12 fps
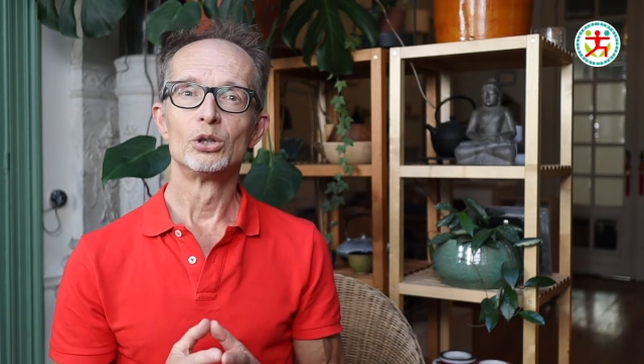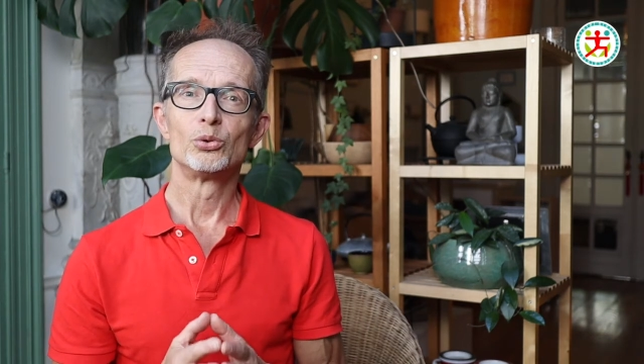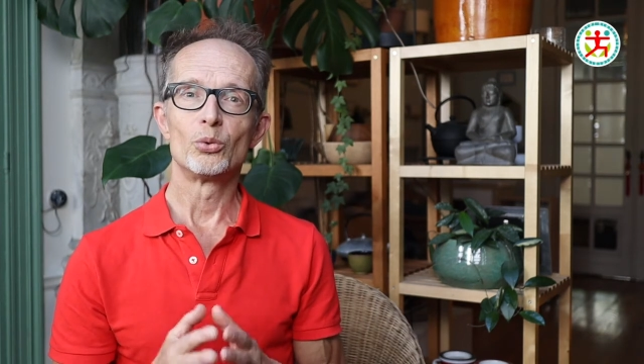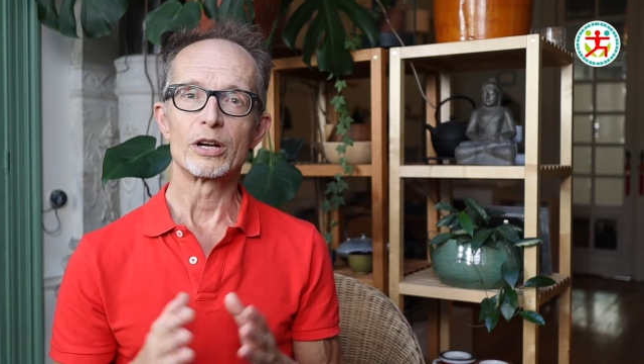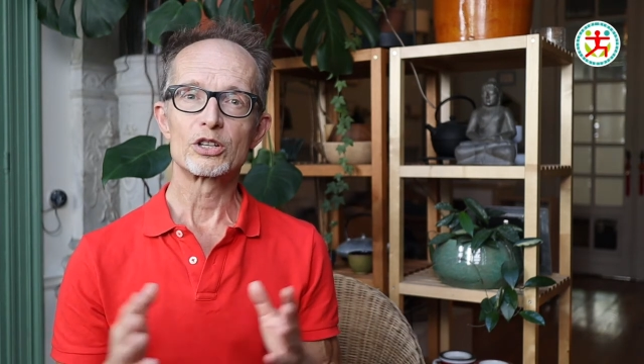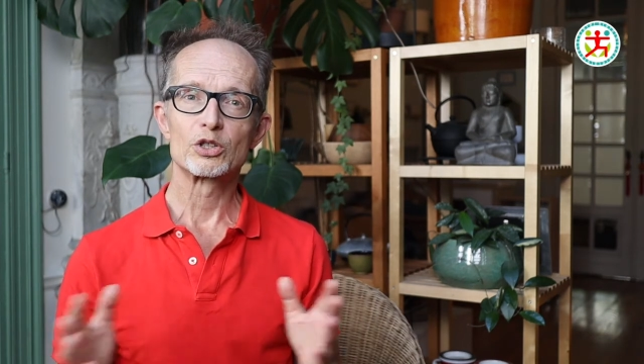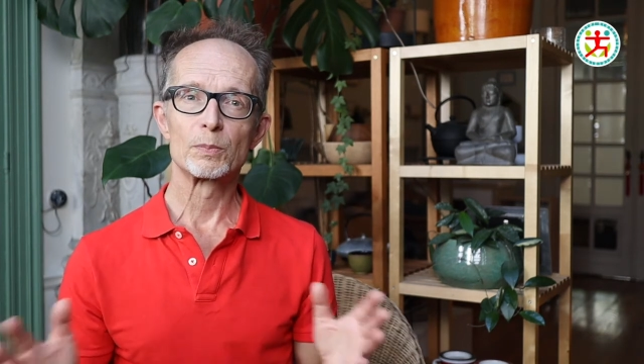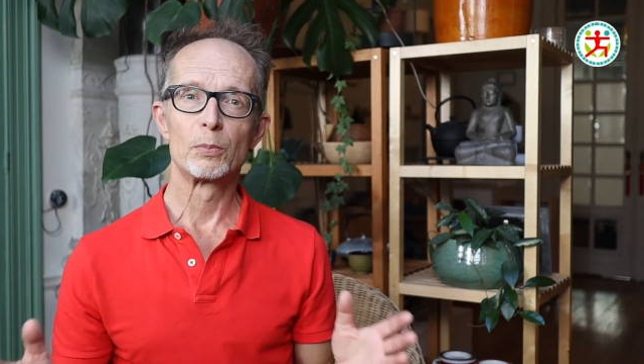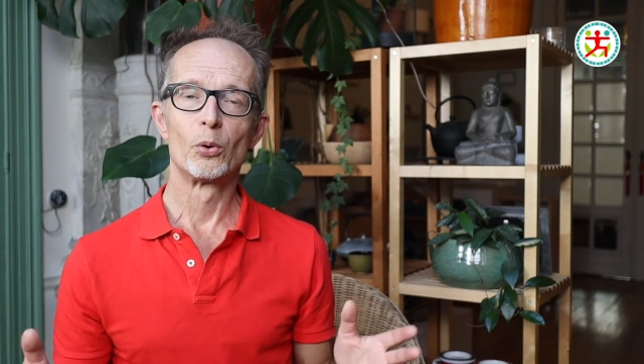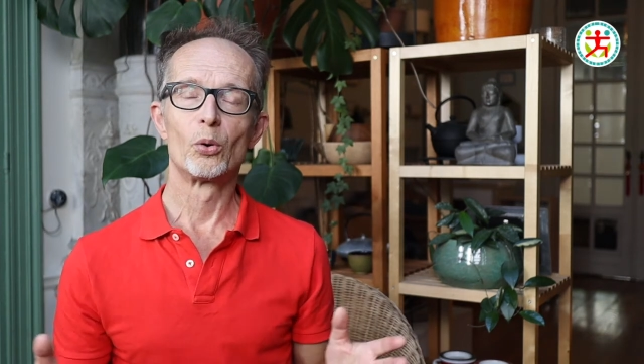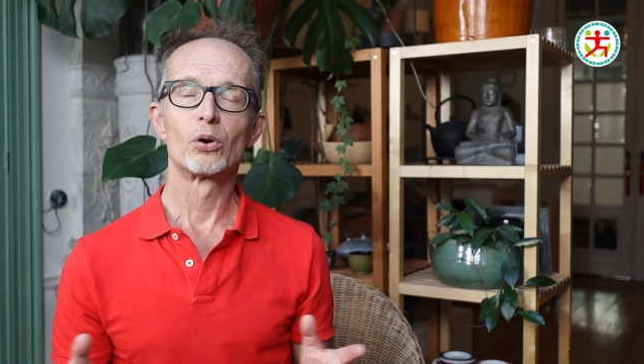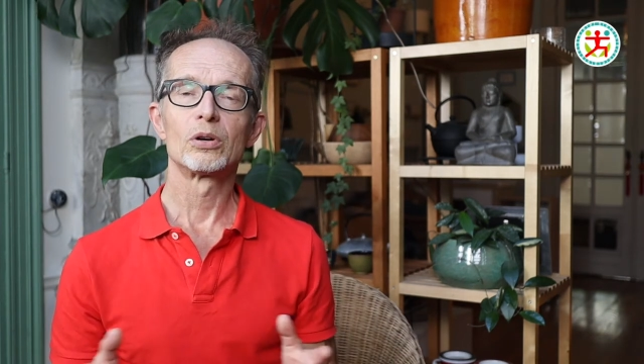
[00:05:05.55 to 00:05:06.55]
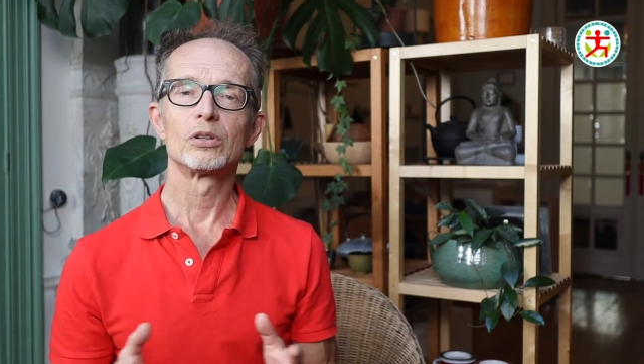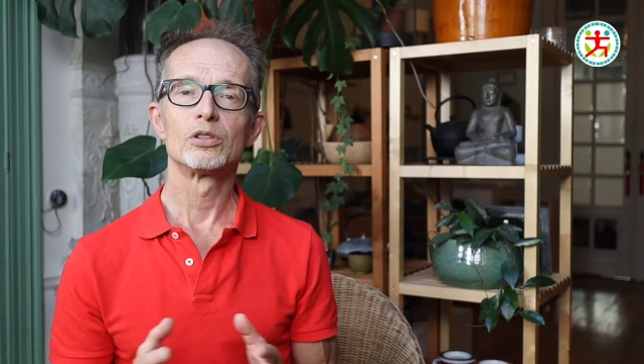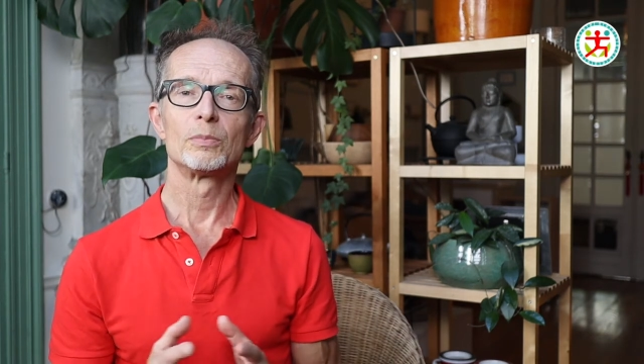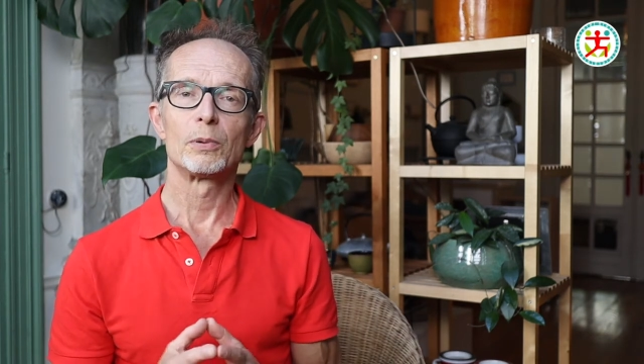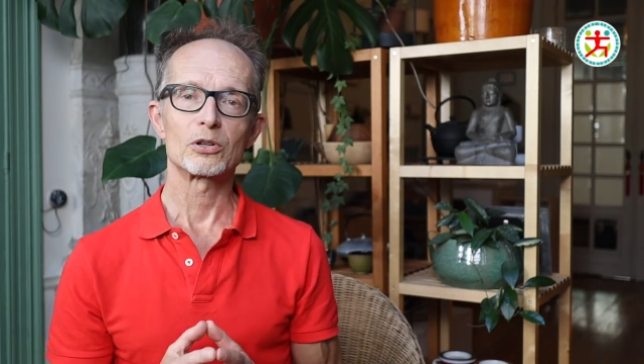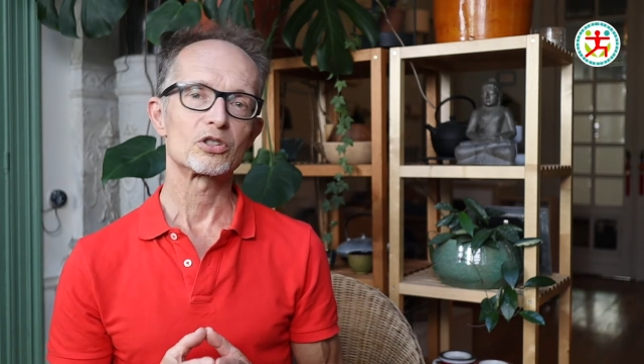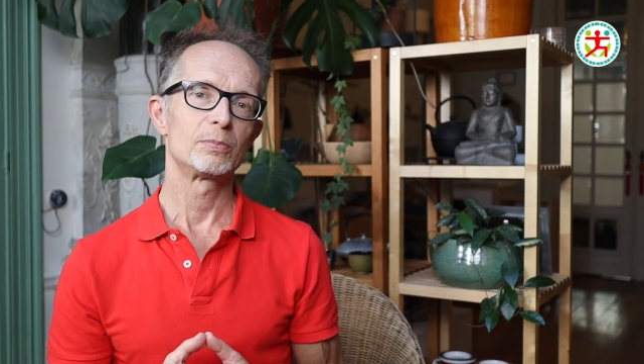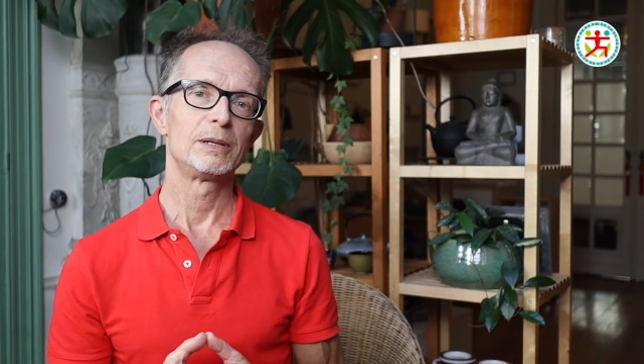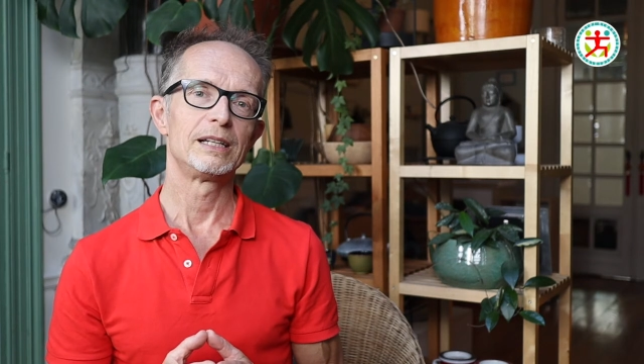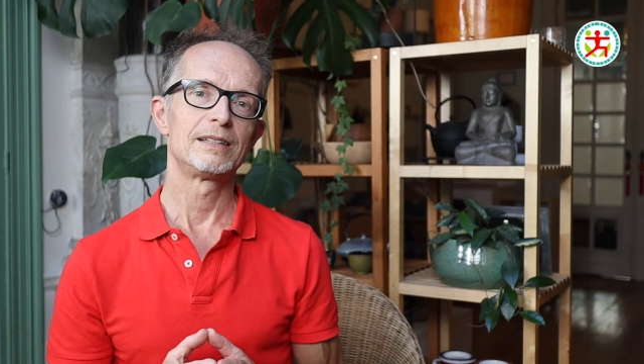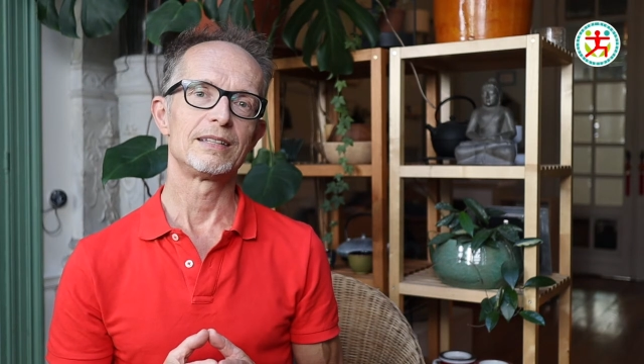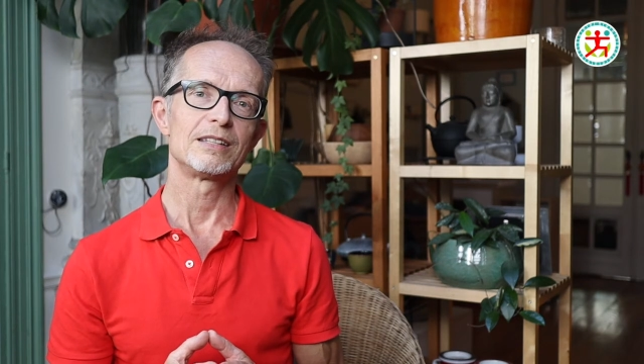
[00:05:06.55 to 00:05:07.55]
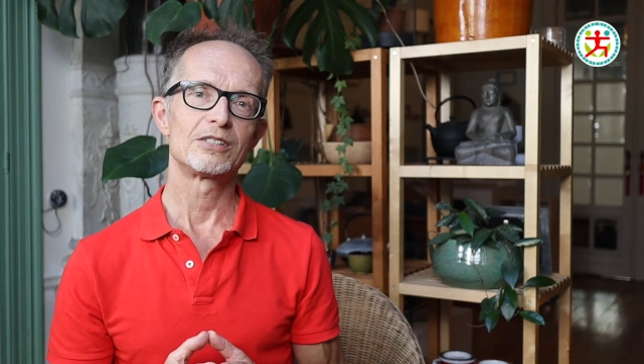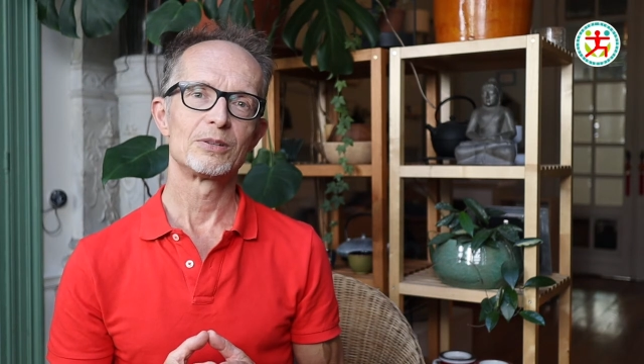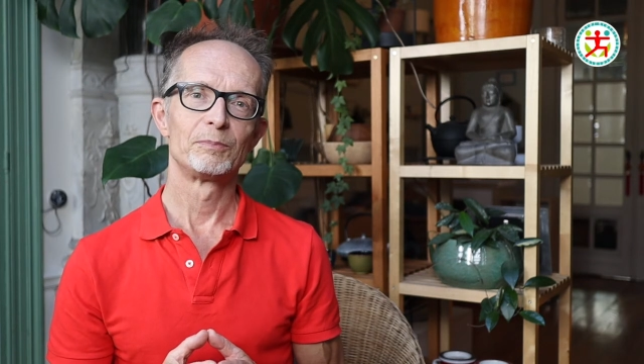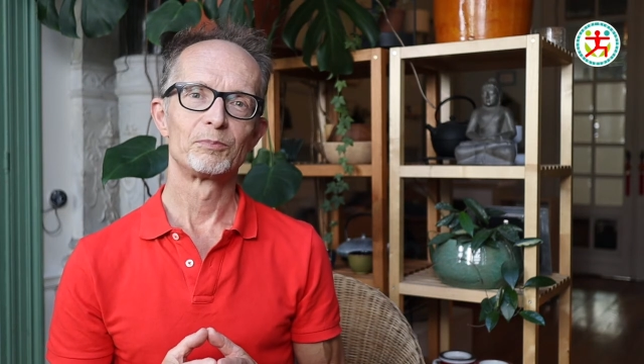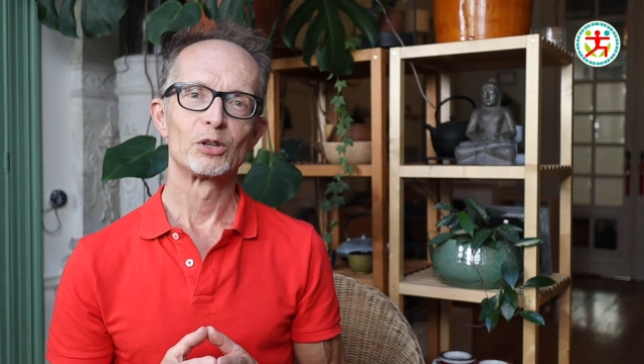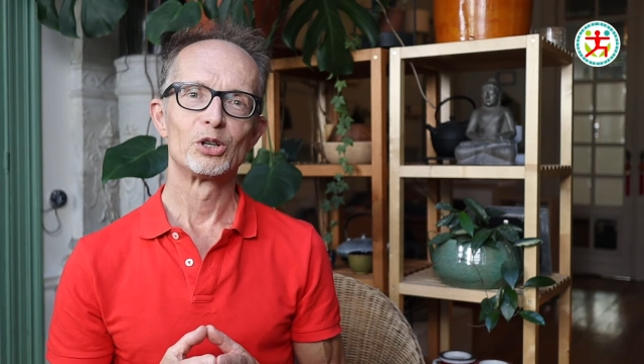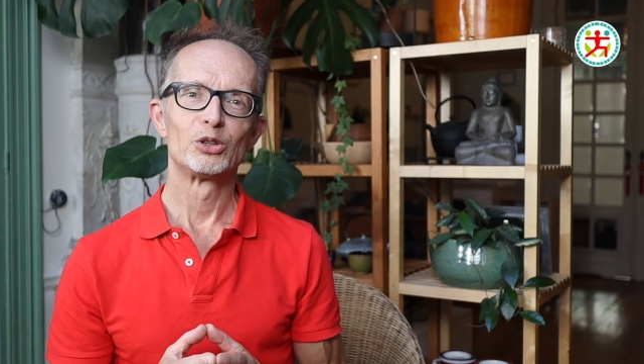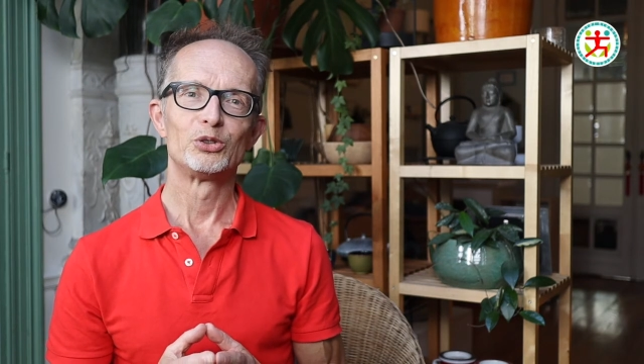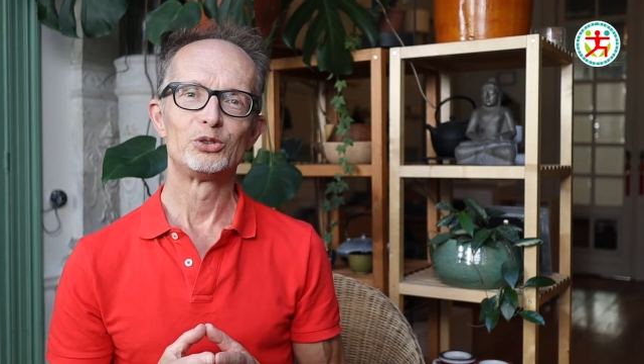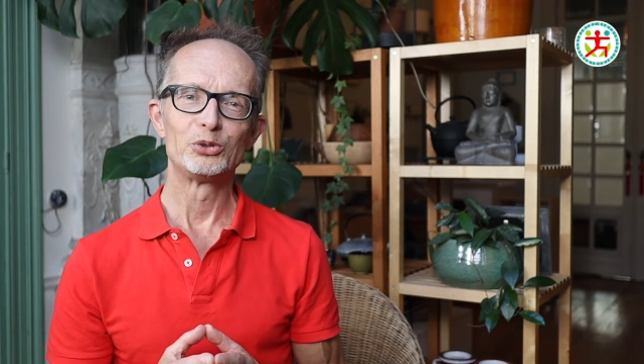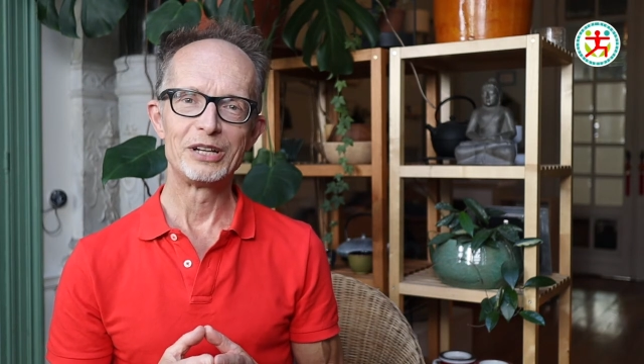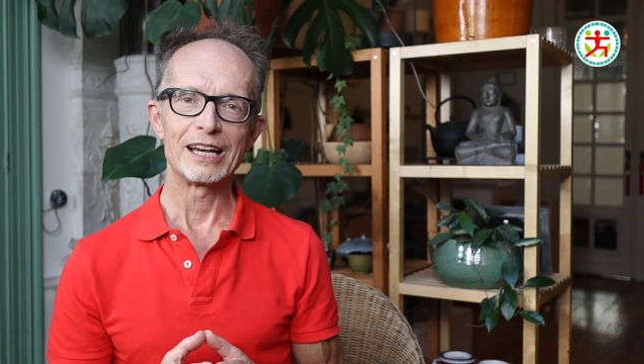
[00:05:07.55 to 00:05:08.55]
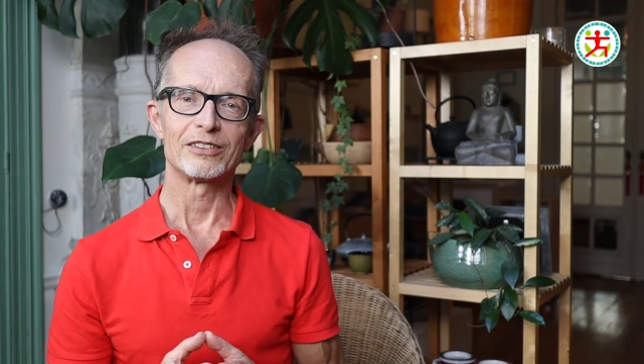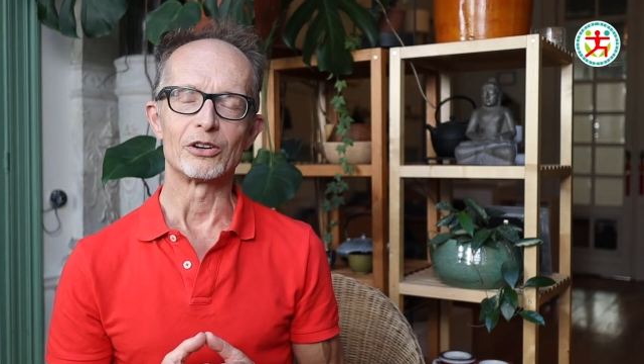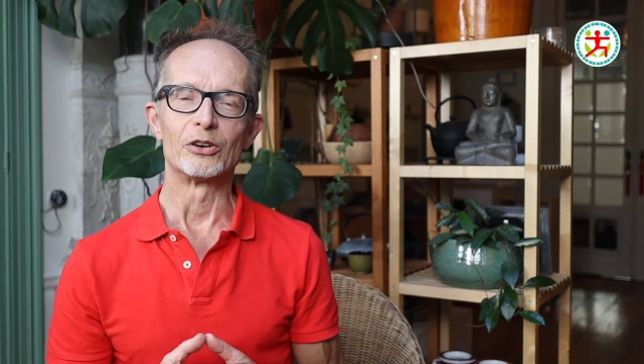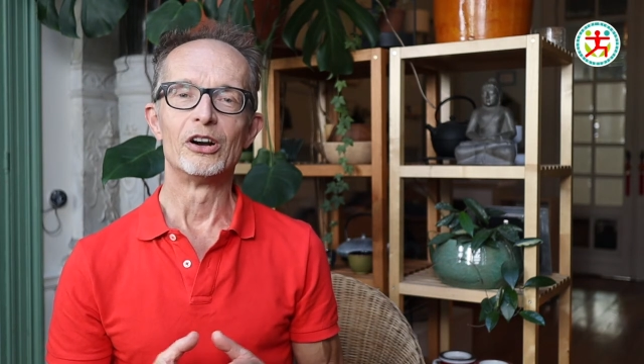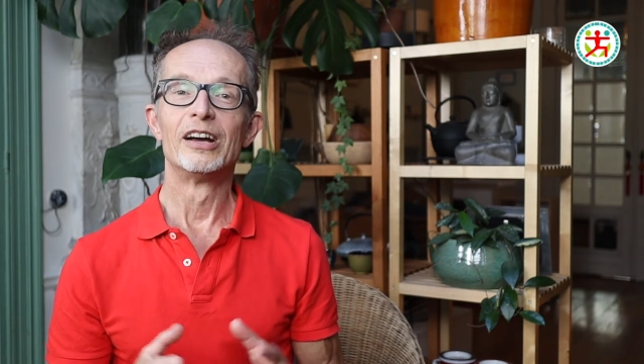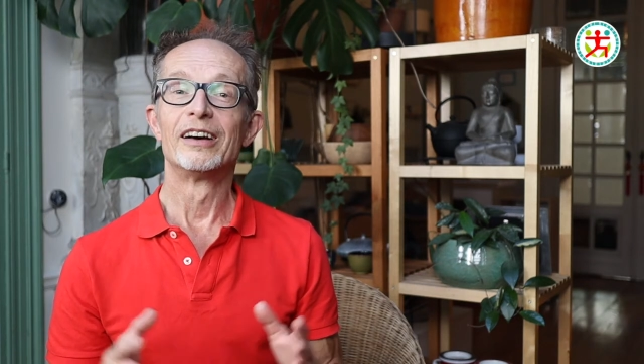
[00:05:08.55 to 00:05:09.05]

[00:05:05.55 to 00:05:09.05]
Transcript: to explore the possibilities together.